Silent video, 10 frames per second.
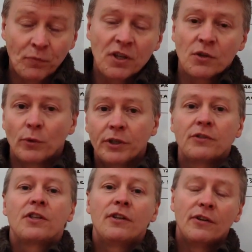So what you
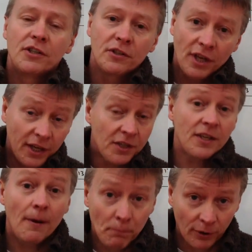do is you take a
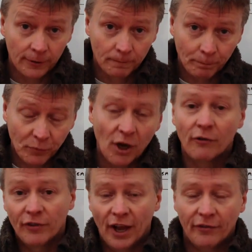sample
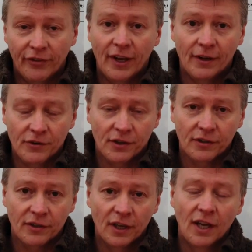of that
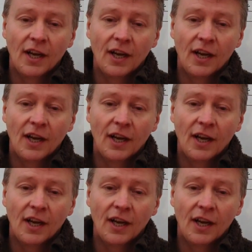thousand.